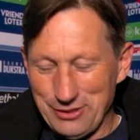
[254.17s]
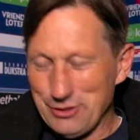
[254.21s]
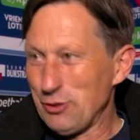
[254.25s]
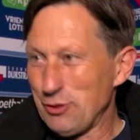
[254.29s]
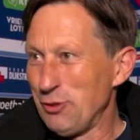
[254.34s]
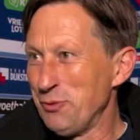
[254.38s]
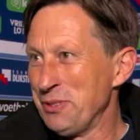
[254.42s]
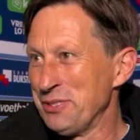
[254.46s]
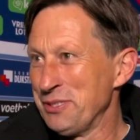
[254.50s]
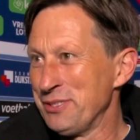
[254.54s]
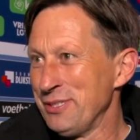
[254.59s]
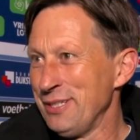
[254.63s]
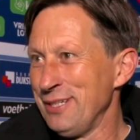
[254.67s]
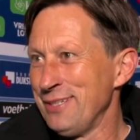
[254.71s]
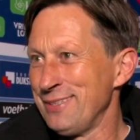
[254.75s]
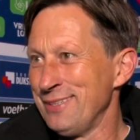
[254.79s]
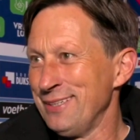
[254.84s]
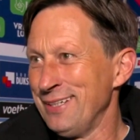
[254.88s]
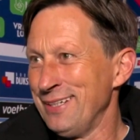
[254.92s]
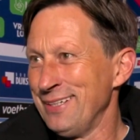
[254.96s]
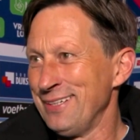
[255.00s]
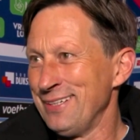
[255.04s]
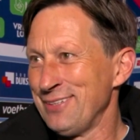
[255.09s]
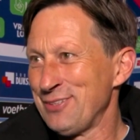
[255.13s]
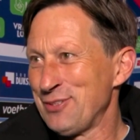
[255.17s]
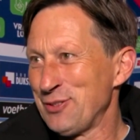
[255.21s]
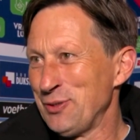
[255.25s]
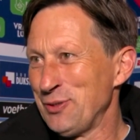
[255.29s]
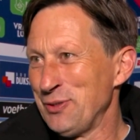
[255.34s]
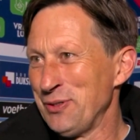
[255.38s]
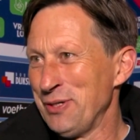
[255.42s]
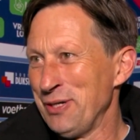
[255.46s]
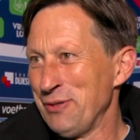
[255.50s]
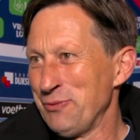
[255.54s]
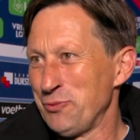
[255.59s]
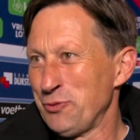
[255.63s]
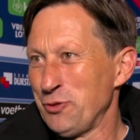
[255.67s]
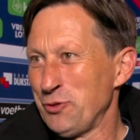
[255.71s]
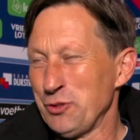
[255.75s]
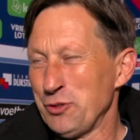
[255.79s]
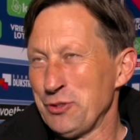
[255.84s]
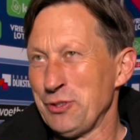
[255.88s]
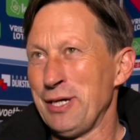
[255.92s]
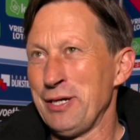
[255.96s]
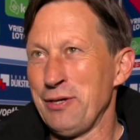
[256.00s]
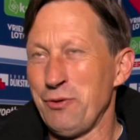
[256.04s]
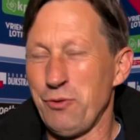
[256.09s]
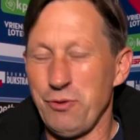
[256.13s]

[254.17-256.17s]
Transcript: It's always easier. Huh? So of course,